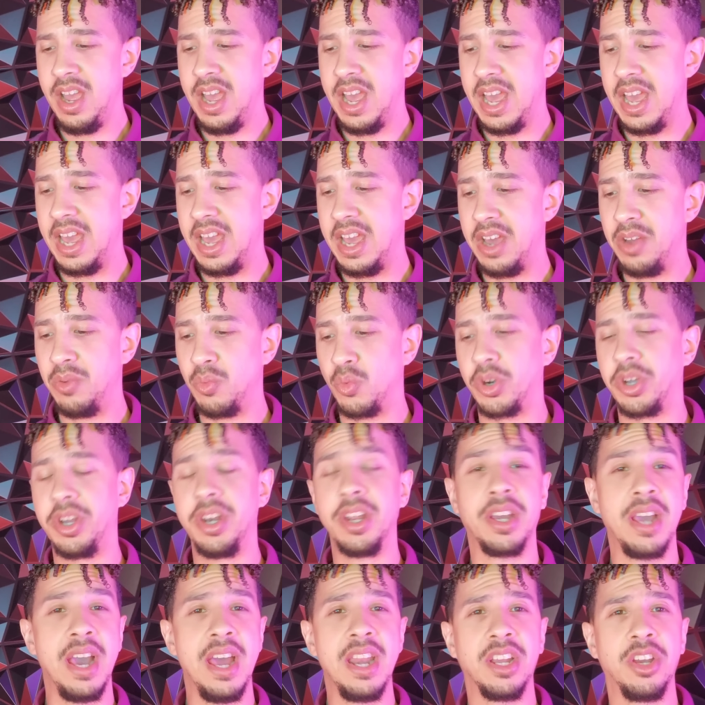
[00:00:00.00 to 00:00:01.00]
and we're going
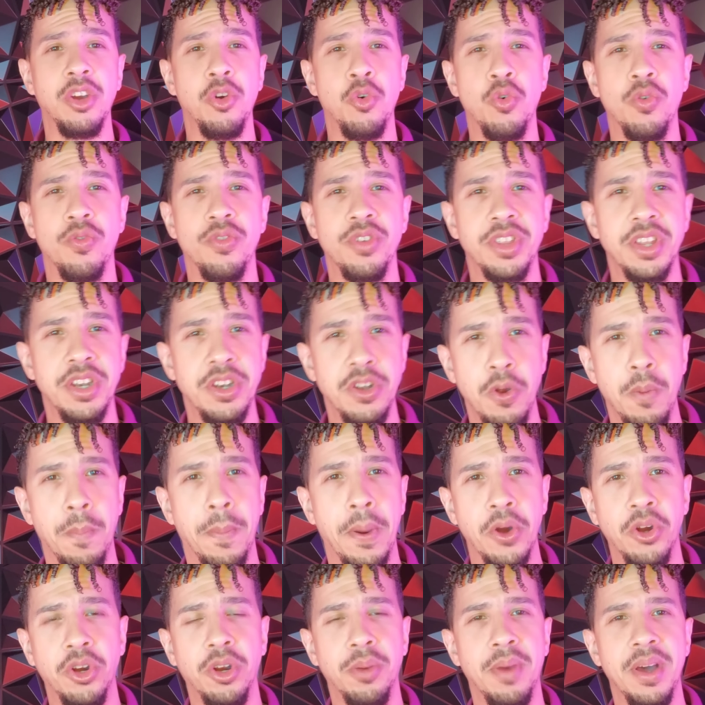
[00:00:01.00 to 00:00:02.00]
to kind of go over the new
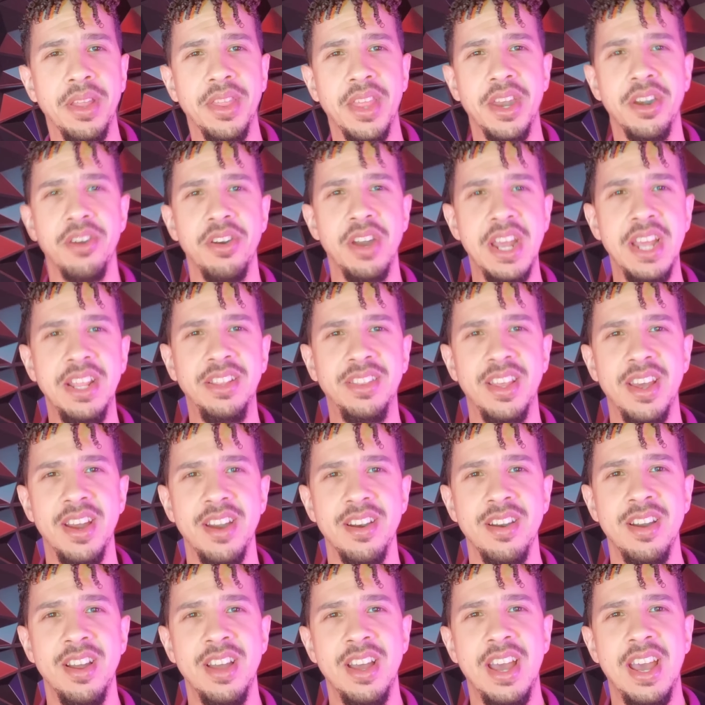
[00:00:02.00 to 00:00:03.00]
Pokemon that are in
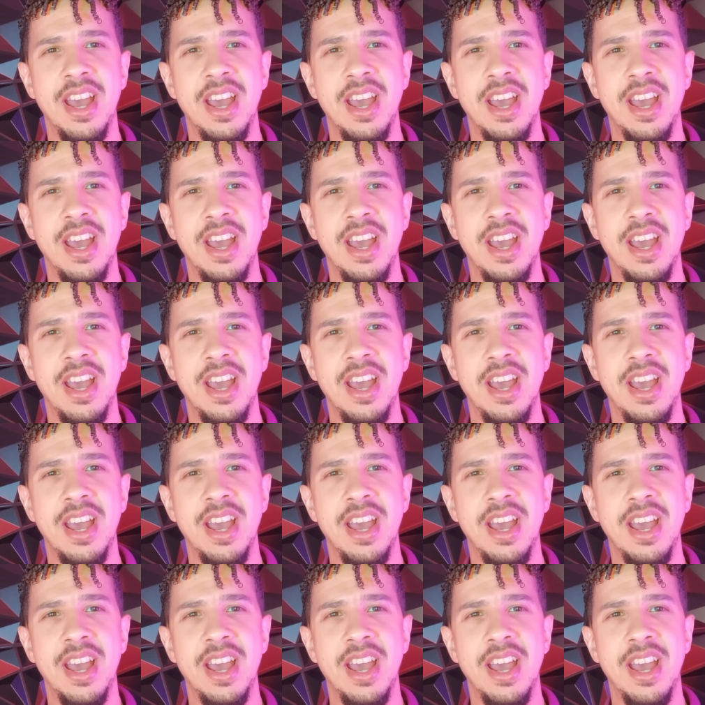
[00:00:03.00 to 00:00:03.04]
there,